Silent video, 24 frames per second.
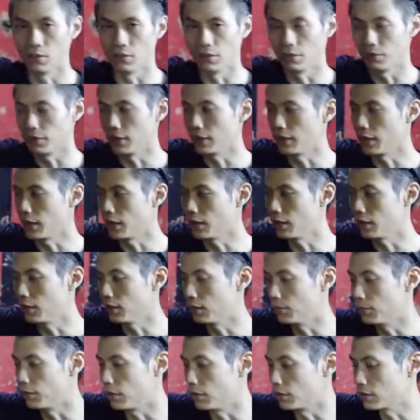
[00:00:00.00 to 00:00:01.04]
or with one
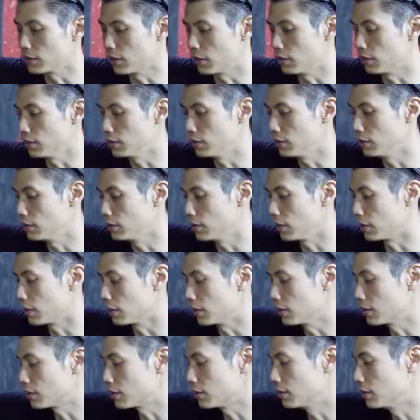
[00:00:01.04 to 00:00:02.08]
hand, Bong Sao, like
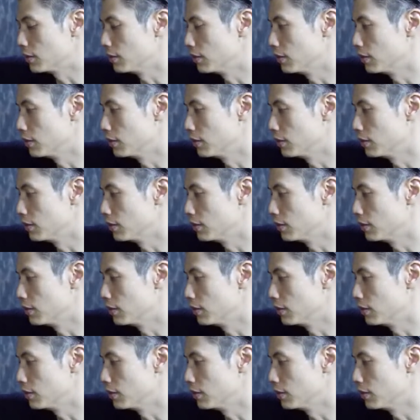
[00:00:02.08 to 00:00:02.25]
this.